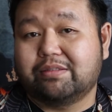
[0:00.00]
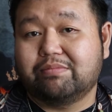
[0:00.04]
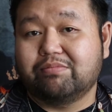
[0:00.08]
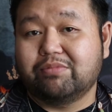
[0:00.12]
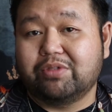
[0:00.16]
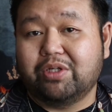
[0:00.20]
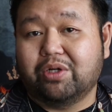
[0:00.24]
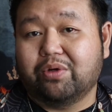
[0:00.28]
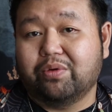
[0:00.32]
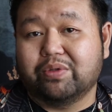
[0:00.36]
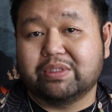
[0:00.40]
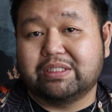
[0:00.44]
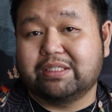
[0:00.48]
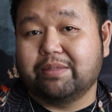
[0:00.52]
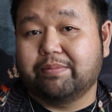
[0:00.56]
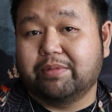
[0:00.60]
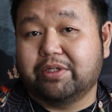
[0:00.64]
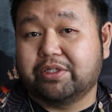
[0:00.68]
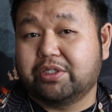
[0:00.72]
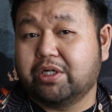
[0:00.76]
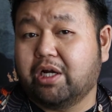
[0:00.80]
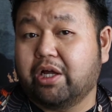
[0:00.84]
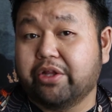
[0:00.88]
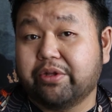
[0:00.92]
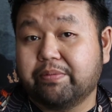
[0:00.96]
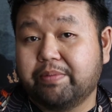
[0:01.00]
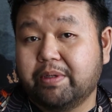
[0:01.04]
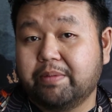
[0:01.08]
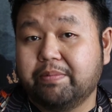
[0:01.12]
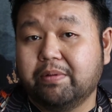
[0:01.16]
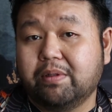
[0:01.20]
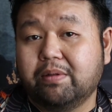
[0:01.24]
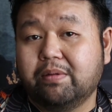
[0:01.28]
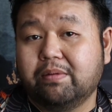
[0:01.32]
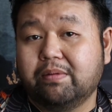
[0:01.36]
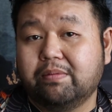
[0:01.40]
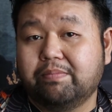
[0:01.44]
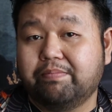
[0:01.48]
you know, similar to other
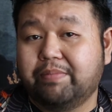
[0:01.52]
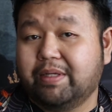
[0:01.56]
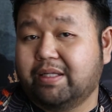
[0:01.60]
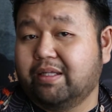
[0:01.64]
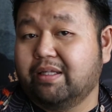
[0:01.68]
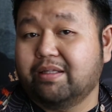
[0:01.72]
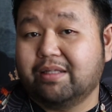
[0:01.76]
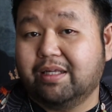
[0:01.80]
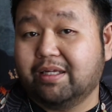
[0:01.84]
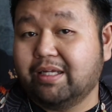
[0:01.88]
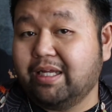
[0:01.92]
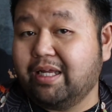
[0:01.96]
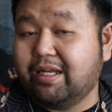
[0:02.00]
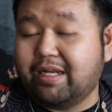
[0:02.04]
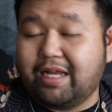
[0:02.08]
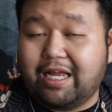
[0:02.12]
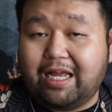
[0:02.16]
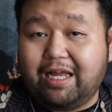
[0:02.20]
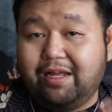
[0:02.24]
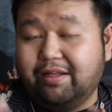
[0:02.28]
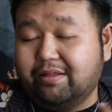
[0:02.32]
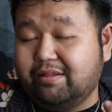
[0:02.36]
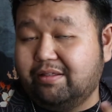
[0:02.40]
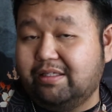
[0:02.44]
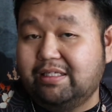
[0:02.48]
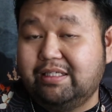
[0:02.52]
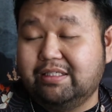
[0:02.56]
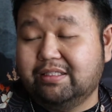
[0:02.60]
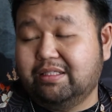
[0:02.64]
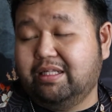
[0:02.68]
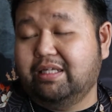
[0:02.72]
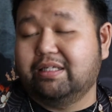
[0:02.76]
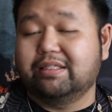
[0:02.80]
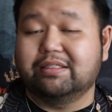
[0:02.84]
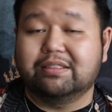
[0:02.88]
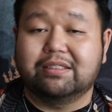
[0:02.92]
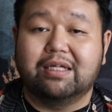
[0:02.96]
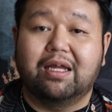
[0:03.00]
people, but again, I had these
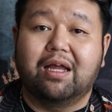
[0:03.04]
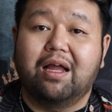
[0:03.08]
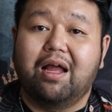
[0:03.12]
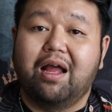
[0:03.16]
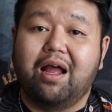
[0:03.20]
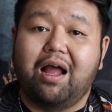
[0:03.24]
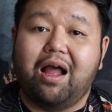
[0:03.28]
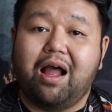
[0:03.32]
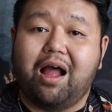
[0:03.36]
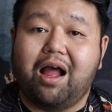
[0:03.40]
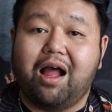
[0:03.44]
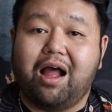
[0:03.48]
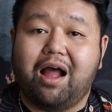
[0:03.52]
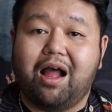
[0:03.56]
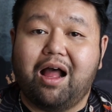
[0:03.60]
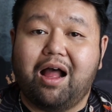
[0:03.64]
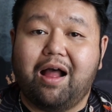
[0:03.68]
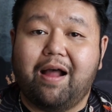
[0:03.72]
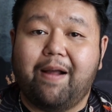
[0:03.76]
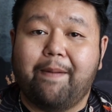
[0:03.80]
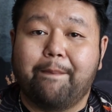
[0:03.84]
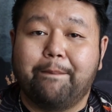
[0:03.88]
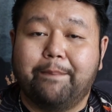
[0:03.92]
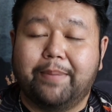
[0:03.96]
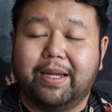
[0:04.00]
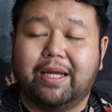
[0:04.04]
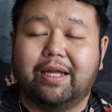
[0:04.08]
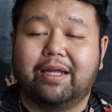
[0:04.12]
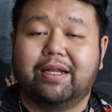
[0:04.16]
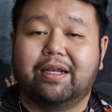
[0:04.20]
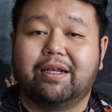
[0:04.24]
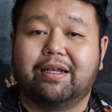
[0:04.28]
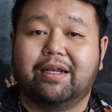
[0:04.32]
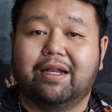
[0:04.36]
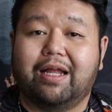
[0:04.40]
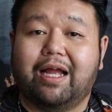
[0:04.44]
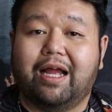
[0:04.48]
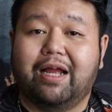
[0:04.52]
things.
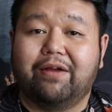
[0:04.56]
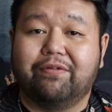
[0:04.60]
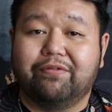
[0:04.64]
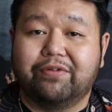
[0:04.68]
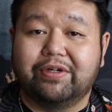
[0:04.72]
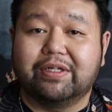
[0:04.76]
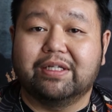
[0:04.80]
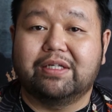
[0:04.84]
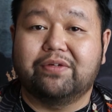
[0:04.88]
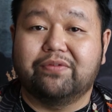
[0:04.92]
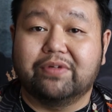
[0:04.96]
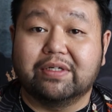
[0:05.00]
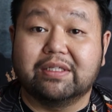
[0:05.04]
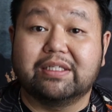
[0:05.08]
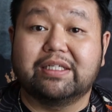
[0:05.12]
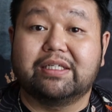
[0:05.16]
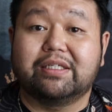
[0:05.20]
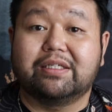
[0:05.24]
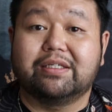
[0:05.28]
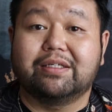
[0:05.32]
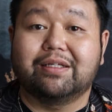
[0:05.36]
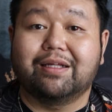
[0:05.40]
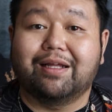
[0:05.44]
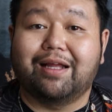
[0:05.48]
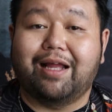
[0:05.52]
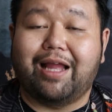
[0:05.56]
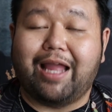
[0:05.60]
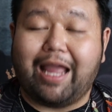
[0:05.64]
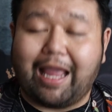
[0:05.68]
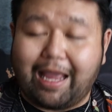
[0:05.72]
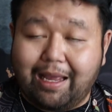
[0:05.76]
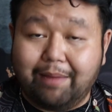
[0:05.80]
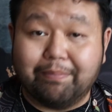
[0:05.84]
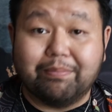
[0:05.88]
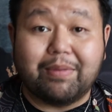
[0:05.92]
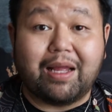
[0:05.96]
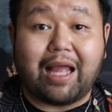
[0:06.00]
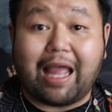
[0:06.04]
But I really, really
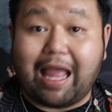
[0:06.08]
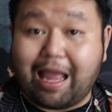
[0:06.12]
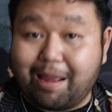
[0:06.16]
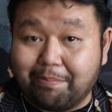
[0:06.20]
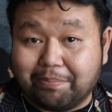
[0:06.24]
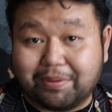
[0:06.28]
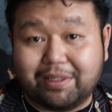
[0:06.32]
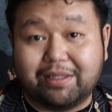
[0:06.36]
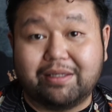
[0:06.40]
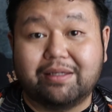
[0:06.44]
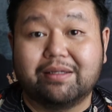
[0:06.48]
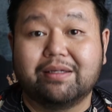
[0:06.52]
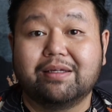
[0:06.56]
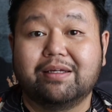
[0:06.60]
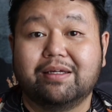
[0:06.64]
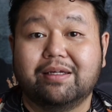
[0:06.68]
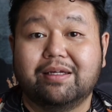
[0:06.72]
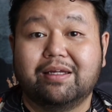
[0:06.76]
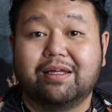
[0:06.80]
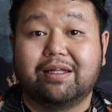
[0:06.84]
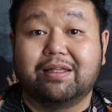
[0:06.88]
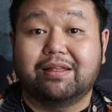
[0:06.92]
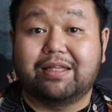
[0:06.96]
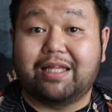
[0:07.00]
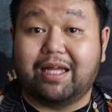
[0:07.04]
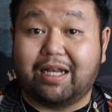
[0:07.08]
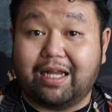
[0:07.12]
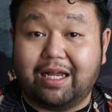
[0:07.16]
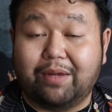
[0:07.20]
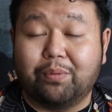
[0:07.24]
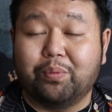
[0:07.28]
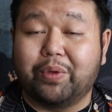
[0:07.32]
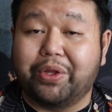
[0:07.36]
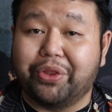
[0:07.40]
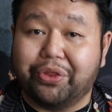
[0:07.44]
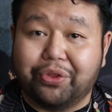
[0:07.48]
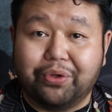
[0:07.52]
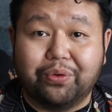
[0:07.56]
am happy that I
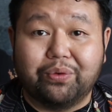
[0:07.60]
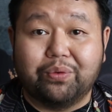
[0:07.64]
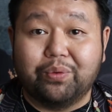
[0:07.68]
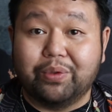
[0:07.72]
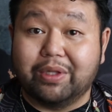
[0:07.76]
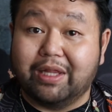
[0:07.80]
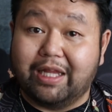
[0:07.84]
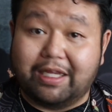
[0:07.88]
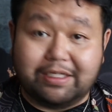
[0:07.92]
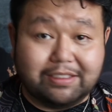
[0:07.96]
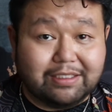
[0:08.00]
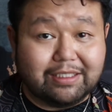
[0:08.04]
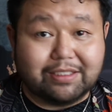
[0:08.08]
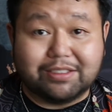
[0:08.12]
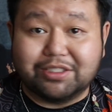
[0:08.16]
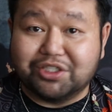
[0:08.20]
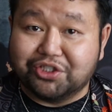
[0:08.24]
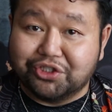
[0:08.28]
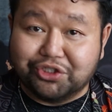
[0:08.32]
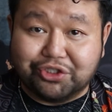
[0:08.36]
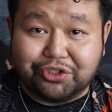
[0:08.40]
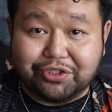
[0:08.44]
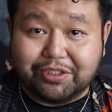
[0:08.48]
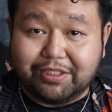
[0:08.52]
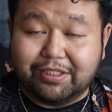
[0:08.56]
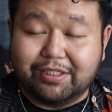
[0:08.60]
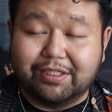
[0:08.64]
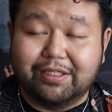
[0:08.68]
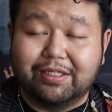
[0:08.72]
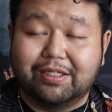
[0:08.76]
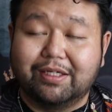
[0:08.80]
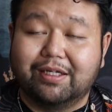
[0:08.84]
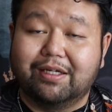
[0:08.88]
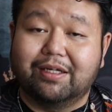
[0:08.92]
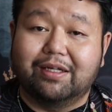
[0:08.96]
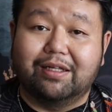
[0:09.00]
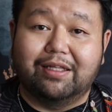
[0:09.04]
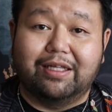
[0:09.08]
went through LASIK surgery,
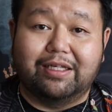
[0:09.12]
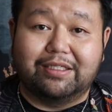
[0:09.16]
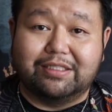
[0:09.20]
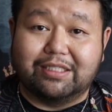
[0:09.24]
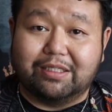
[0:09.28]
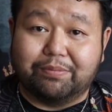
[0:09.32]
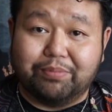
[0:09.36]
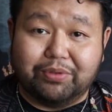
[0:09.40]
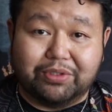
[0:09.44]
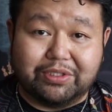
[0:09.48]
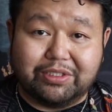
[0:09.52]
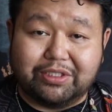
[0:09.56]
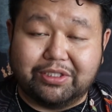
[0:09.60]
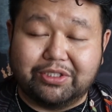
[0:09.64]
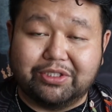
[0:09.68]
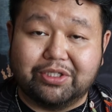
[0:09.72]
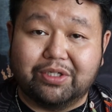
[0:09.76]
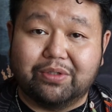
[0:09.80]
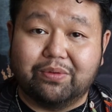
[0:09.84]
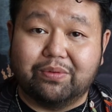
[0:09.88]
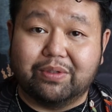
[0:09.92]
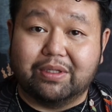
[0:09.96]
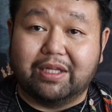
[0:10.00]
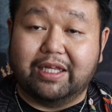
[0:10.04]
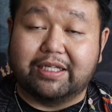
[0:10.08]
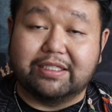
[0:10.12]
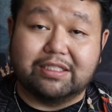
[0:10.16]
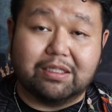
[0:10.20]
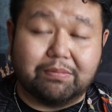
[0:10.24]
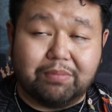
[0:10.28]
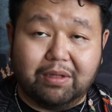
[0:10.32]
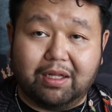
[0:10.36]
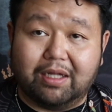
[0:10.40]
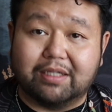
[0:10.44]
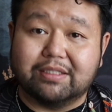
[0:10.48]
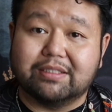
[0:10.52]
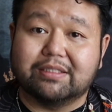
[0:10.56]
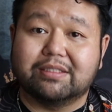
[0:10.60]
LASIK procedure with LASIK
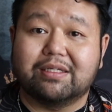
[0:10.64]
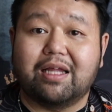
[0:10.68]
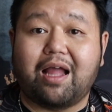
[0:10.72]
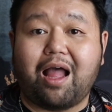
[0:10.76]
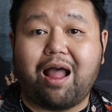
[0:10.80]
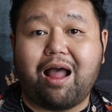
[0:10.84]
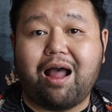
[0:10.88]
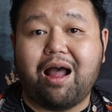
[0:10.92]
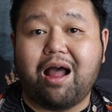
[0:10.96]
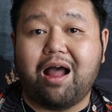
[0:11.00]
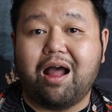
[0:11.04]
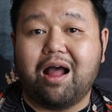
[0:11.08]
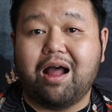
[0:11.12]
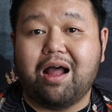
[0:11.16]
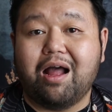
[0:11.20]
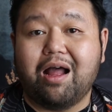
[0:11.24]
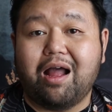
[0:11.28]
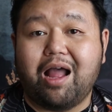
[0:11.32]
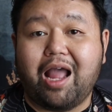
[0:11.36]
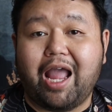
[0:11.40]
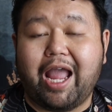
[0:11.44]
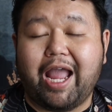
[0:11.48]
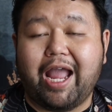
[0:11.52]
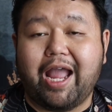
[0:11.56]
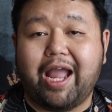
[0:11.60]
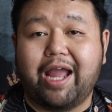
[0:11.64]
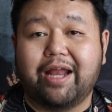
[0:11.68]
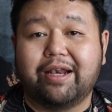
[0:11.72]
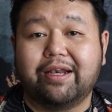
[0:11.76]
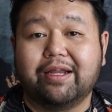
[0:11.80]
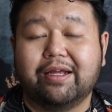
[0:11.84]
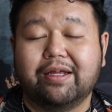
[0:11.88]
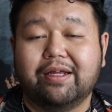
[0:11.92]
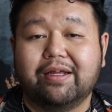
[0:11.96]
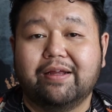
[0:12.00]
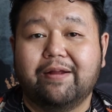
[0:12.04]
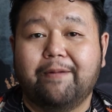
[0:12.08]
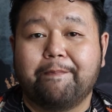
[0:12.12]
Plus. And
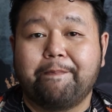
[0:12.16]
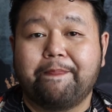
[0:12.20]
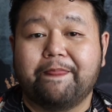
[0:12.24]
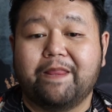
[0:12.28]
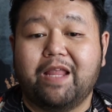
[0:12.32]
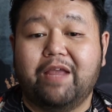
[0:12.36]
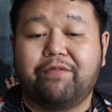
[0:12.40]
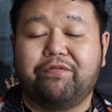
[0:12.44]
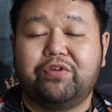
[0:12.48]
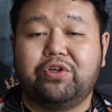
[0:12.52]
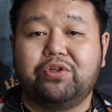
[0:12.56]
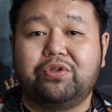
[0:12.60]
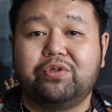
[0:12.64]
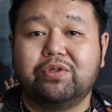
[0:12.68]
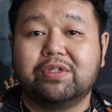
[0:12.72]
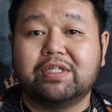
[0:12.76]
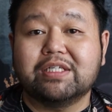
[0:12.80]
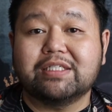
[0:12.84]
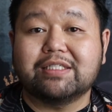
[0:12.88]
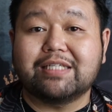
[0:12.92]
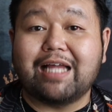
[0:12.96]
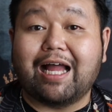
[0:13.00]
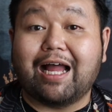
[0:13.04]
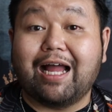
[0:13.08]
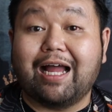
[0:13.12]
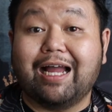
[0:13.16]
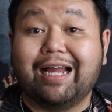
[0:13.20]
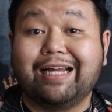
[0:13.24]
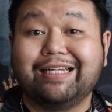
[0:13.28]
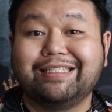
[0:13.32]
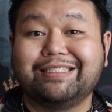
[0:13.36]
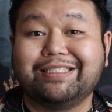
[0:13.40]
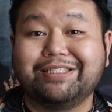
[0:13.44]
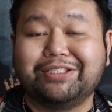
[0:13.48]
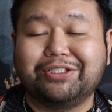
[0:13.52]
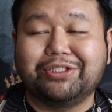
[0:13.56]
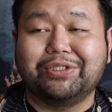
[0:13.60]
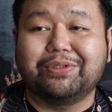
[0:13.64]
if you do decide
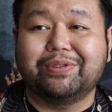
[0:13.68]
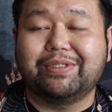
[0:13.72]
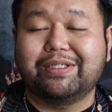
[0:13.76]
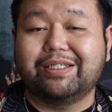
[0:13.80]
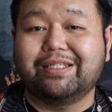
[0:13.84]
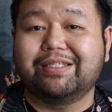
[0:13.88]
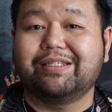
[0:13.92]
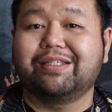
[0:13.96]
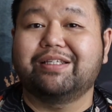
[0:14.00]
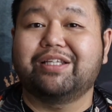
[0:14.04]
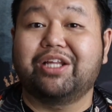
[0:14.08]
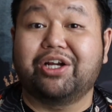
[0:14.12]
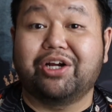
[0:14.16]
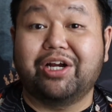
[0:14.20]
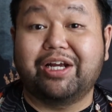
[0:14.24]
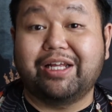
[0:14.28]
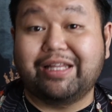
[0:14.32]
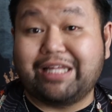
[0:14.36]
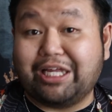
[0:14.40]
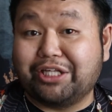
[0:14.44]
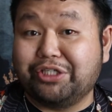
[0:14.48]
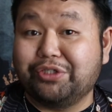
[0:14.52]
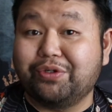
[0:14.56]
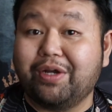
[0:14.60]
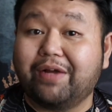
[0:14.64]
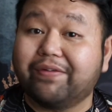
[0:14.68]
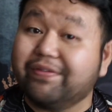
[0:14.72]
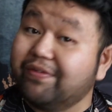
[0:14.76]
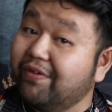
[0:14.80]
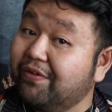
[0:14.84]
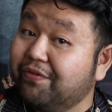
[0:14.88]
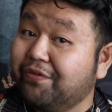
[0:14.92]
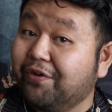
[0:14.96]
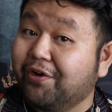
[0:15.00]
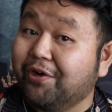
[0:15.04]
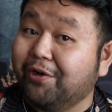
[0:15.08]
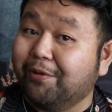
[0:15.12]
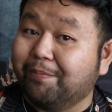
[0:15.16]
to do it, they do have a
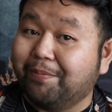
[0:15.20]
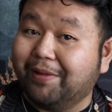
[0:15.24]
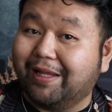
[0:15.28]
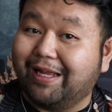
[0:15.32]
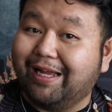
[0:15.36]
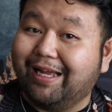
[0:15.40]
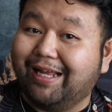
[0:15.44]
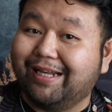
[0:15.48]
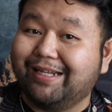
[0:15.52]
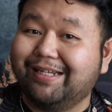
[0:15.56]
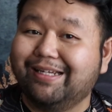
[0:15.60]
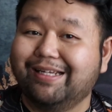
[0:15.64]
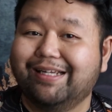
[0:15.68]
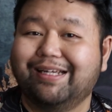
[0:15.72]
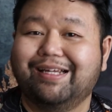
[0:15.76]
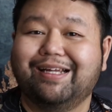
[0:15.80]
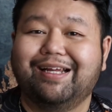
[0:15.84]
referral plan.